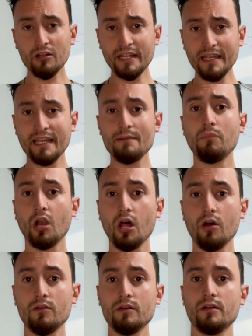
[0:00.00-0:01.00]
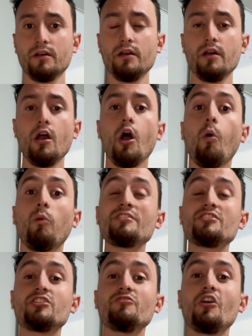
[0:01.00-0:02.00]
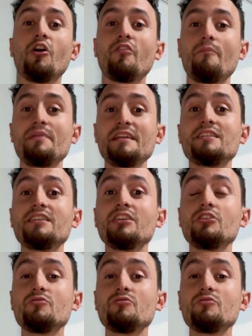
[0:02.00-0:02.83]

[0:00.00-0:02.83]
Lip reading: link it below. Once you know the BTU